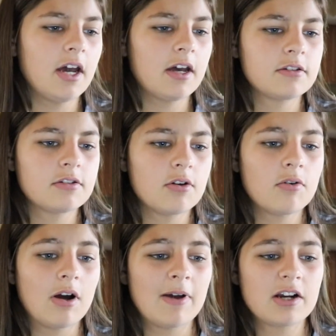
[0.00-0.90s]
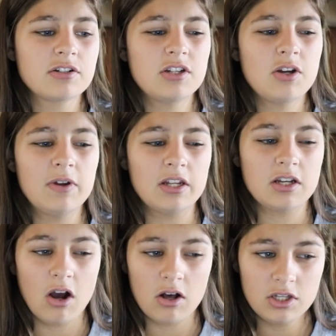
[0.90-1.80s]
Yeah, so I'm actually going to
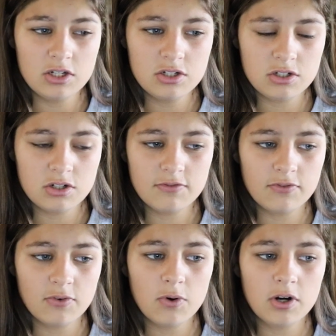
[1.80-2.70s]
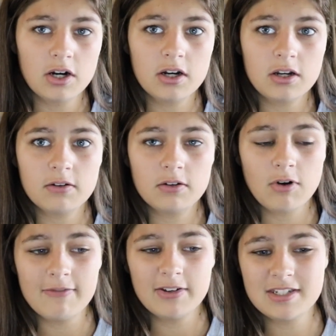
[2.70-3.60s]
college for
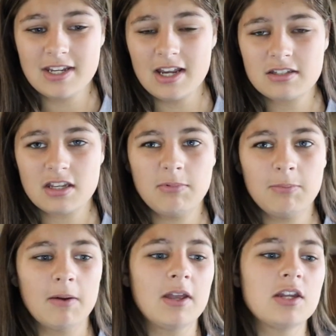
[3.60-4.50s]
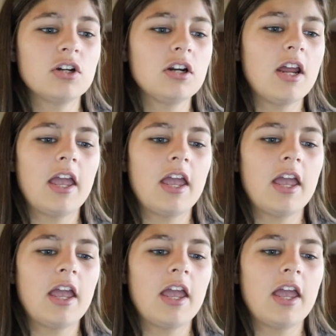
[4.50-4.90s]
graphic design. It's gonna be my major.